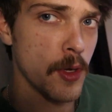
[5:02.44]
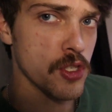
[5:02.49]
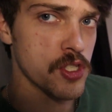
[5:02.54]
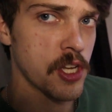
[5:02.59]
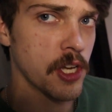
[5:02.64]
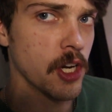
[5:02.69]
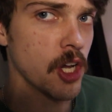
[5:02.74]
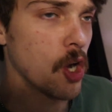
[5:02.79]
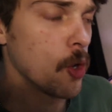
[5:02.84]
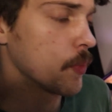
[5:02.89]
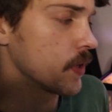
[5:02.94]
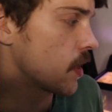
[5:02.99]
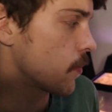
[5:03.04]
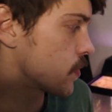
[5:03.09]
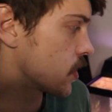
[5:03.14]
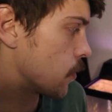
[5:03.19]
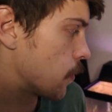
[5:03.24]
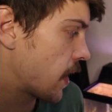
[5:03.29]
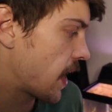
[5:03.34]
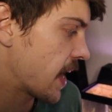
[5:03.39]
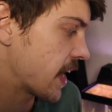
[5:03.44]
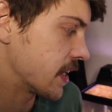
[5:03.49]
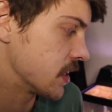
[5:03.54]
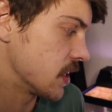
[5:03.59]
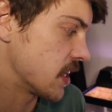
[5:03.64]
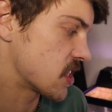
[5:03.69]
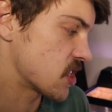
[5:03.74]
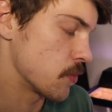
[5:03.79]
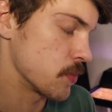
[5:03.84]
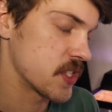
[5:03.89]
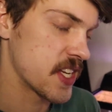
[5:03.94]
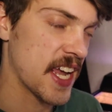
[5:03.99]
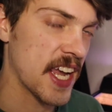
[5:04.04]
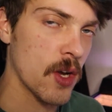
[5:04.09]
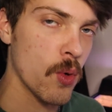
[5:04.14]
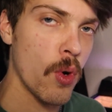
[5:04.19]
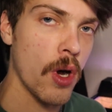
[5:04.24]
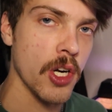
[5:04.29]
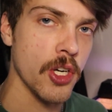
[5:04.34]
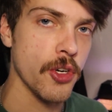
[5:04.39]
also gonna open up their bag and let some
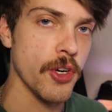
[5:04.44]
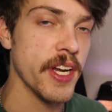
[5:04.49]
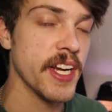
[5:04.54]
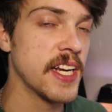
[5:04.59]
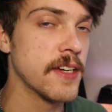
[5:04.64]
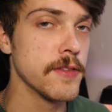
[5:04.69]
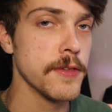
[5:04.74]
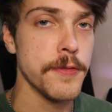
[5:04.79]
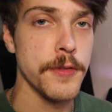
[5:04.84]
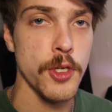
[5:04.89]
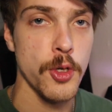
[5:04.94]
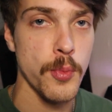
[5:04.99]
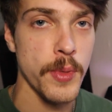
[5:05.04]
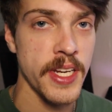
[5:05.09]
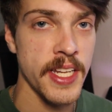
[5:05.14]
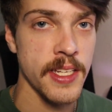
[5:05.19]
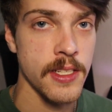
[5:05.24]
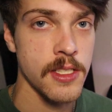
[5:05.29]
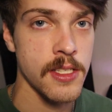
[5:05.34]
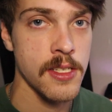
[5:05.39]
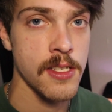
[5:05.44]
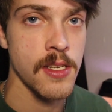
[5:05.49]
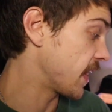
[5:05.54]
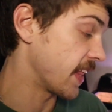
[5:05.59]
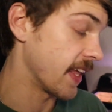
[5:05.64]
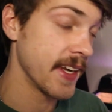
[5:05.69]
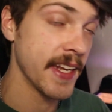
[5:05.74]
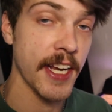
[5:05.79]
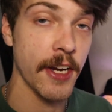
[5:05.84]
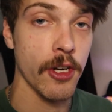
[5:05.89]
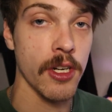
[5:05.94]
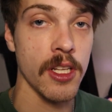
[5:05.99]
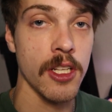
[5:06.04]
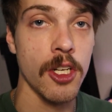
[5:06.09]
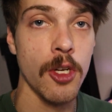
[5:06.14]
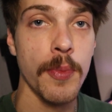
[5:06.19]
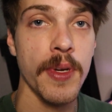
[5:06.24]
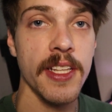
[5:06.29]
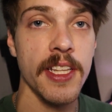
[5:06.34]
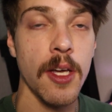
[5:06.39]
tank water in every few minutes. And then here in a
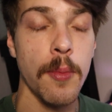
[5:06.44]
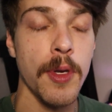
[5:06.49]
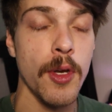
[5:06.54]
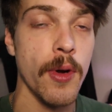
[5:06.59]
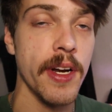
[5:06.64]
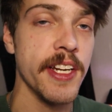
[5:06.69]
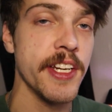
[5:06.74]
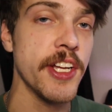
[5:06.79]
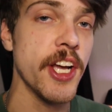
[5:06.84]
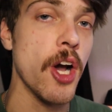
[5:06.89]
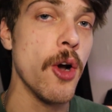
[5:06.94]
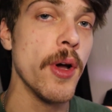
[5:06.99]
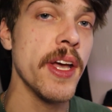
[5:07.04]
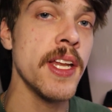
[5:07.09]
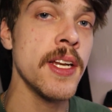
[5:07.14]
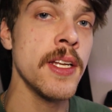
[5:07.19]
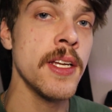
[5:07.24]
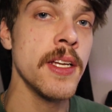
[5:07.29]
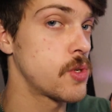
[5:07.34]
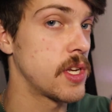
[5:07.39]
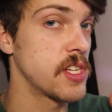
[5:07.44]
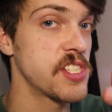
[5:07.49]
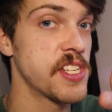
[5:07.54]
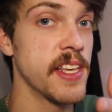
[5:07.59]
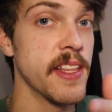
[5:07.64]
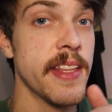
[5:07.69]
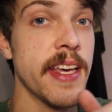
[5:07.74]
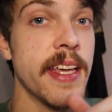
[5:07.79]
little bit, they'll be ready to go in. So I'll see you